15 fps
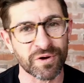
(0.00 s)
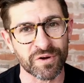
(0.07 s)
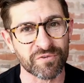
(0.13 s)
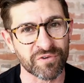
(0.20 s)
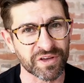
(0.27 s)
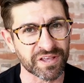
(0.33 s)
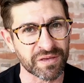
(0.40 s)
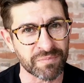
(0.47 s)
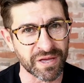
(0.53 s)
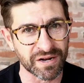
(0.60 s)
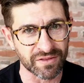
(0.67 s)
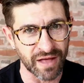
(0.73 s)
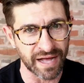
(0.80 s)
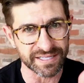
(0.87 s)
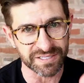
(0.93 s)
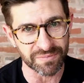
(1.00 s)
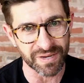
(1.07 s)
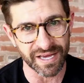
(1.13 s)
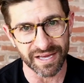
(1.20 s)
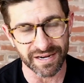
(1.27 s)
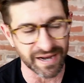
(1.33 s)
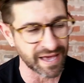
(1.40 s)
It would really mean a lot to
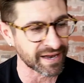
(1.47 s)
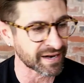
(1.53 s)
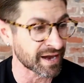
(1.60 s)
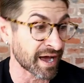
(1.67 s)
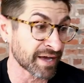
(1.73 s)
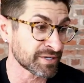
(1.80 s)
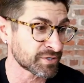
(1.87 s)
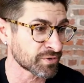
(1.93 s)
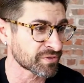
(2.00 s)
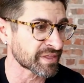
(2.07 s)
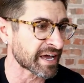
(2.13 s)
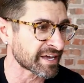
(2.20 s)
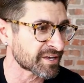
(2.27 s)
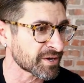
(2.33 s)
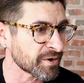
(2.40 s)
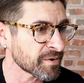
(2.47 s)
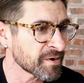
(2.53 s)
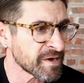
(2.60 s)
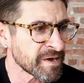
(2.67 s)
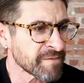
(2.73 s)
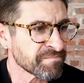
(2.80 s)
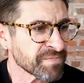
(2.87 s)
me, and I do thank you.
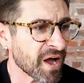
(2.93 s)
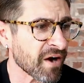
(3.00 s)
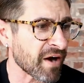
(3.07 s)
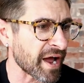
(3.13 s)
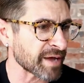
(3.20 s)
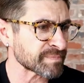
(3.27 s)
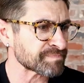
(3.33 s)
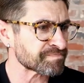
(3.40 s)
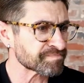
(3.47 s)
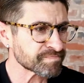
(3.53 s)
All right.